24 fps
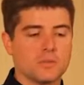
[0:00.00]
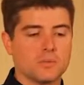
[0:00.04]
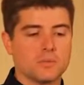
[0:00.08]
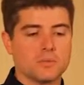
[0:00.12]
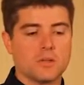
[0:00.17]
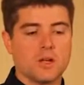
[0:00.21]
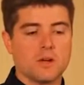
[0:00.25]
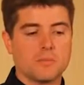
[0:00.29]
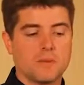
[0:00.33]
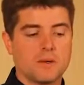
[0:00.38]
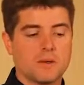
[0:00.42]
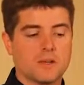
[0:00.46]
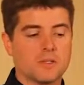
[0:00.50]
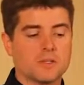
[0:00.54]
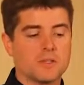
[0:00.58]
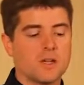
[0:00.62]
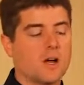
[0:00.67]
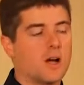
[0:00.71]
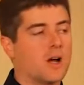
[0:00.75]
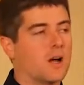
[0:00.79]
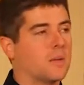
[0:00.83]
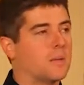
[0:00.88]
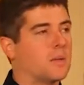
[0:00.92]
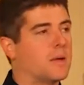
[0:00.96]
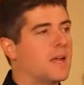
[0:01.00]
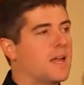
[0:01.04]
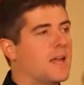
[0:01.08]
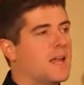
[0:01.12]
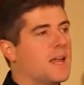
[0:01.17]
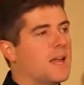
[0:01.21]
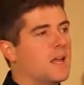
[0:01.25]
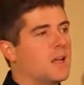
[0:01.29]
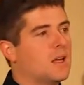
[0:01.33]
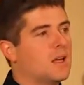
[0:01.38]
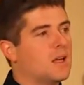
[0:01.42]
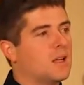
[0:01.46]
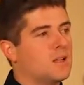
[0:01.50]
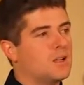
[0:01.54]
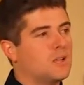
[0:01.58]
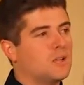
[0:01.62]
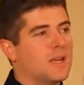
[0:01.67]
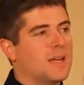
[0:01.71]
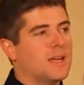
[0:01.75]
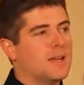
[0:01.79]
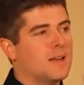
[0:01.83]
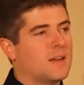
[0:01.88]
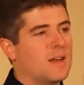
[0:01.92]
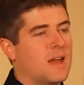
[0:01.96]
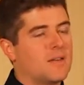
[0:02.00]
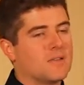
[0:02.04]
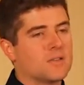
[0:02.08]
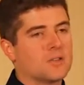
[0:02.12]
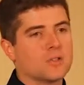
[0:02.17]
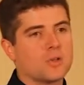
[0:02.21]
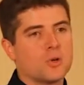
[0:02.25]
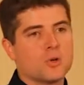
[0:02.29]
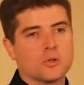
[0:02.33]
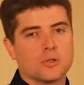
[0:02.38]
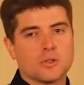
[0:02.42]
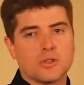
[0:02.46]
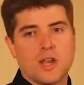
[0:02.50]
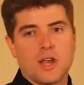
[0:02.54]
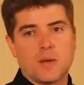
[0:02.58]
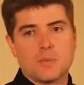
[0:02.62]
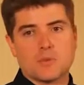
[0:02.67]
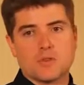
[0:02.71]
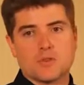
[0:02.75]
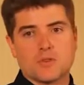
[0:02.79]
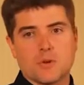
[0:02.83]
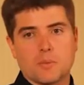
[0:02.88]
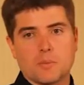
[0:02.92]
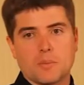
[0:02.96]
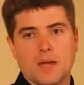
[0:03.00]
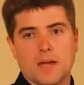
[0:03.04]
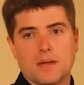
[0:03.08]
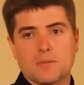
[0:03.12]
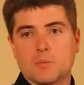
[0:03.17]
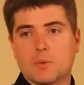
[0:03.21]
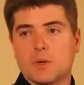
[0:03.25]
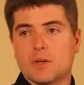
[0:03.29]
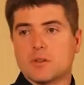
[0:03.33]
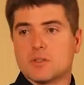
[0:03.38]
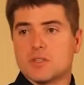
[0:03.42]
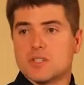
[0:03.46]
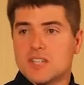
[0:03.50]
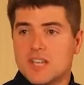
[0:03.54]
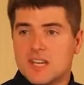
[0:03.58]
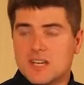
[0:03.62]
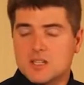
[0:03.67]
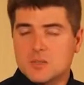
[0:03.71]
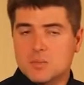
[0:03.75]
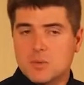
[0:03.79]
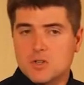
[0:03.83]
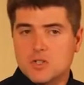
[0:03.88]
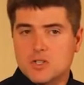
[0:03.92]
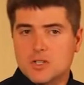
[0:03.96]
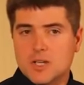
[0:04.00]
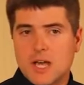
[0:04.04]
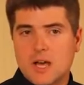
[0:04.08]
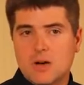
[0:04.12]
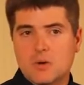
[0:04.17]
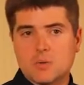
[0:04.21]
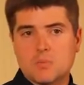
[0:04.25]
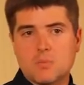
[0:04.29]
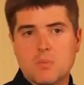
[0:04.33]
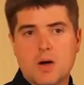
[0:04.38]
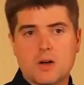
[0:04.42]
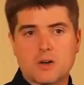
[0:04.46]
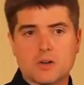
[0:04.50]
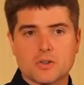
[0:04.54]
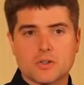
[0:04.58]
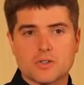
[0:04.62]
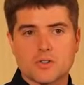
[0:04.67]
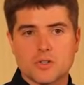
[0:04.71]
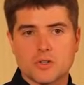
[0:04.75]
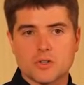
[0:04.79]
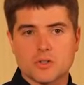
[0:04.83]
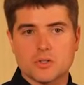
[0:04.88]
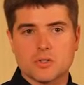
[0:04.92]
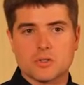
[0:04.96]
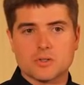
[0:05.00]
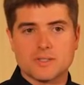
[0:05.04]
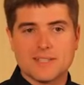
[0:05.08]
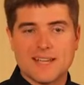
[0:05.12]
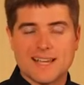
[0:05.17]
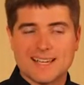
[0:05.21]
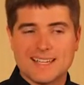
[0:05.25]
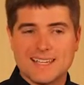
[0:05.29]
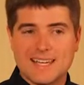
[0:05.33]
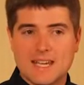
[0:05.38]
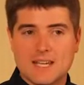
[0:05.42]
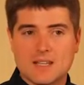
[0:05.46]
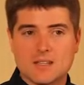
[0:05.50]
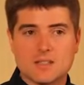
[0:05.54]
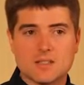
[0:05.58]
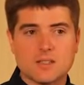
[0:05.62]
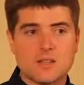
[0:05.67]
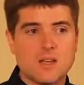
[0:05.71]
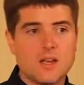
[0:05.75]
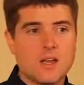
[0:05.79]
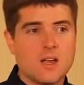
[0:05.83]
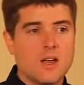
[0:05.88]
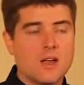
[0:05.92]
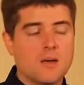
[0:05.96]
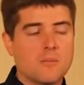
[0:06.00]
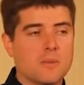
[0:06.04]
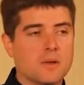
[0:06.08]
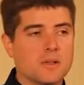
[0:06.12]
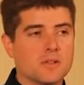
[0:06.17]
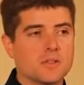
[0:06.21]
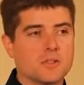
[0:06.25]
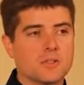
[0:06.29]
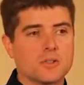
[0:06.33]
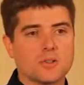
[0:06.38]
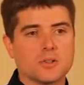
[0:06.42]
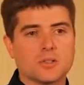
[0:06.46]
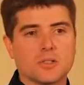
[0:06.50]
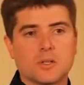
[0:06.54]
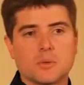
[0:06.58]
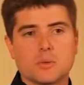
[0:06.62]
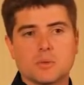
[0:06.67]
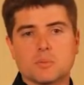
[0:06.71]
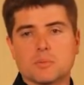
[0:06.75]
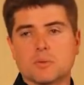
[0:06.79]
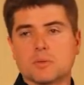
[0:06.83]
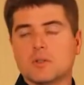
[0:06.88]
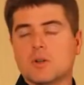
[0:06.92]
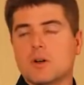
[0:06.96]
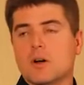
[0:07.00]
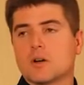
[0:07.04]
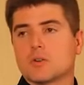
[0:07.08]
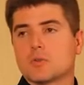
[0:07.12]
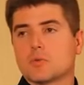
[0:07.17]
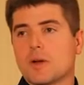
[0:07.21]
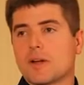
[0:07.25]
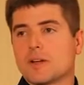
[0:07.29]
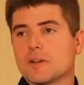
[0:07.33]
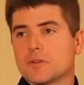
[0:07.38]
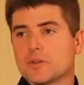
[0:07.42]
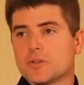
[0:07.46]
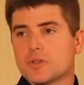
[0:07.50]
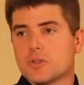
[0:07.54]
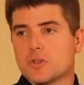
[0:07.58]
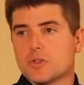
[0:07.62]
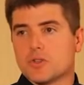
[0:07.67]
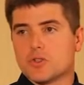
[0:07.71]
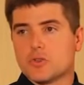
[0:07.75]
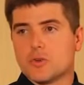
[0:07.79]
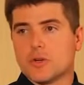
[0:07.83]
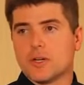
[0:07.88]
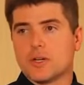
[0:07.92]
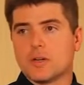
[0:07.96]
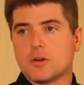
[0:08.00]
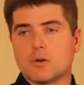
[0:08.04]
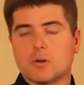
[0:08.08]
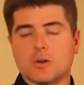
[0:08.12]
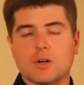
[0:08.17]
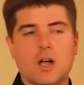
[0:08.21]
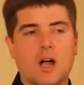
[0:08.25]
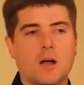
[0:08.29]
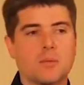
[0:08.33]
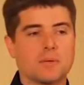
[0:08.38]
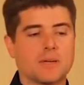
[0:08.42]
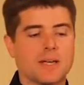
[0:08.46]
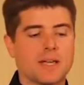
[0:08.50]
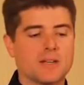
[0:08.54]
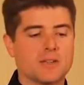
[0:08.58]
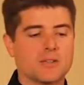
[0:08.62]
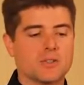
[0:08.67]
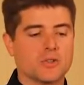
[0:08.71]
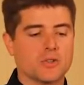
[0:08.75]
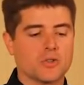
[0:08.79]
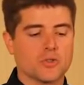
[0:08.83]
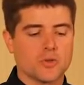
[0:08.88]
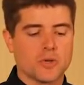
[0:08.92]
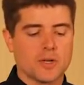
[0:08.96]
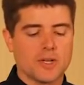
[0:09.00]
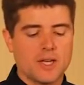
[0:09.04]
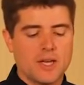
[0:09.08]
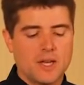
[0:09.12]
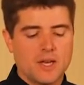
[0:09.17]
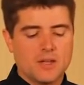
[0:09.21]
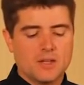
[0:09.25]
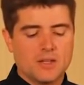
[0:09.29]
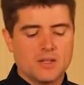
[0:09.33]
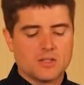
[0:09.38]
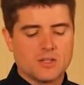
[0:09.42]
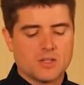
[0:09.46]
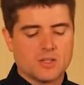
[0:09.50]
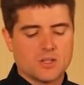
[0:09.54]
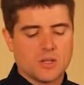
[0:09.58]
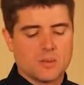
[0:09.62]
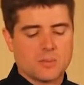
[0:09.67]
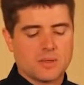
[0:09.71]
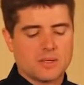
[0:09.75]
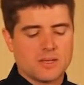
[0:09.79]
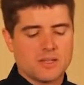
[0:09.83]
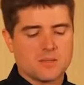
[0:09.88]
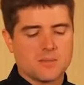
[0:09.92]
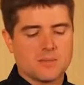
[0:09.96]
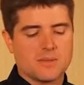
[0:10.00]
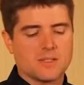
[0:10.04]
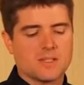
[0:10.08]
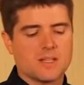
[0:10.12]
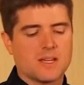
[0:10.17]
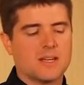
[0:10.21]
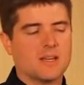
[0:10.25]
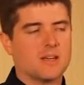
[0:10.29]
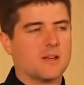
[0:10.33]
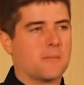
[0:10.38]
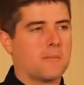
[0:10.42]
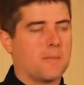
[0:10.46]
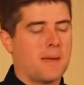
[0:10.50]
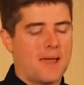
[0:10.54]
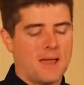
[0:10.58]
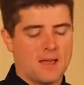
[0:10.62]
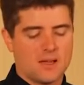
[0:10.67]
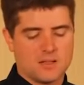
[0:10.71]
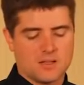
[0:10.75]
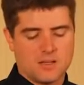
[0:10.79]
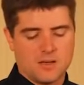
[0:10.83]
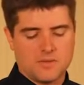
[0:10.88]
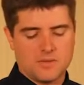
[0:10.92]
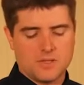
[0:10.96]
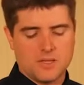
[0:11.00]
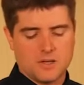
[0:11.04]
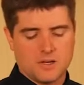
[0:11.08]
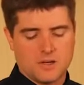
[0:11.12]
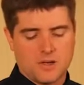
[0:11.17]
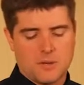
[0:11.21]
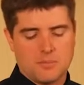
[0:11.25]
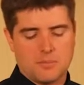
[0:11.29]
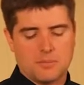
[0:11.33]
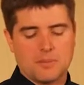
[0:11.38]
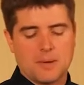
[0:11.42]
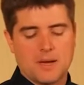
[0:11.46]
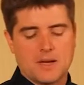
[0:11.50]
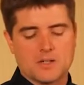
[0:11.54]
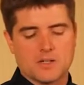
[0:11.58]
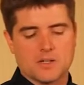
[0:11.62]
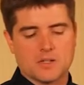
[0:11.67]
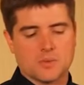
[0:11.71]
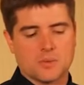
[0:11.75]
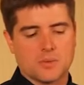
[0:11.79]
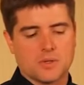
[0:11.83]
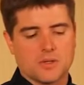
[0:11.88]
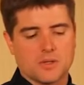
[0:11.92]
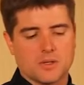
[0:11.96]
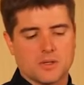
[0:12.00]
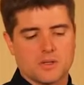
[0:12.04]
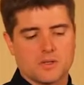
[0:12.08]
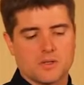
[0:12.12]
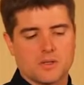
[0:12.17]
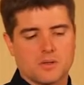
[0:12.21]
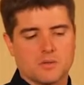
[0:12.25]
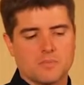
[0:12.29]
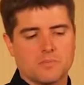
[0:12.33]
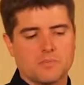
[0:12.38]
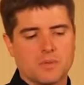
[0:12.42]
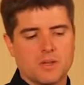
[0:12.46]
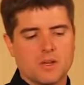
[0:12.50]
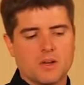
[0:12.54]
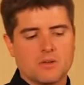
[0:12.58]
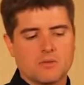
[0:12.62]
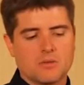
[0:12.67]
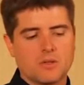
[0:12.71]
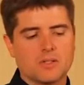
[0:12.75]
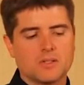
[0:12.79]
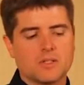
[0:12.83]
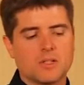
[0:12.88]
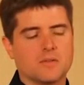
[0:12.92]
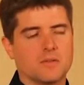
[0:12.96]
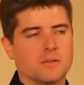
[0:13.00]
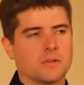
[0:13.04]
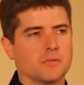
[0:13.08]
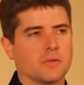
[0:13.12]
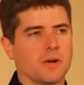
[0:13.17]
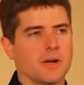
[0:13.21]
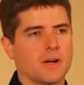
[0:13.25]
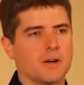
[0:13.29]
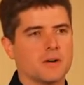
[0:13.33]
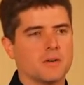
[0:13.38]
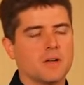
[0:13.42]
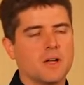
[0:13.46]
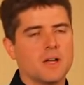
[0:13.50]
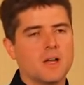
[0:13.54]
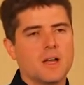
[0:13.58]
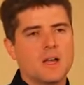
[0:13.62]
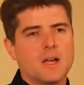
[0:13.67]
for a prolonged period of time, eh, you can have solar damage from that. We don't see it as much now with modern surgical techniques, but certainly with prolonged retinal surgery or complicated surgery, this is something that's been seen in the past, and I've seen a couple patients with this, so relatively rare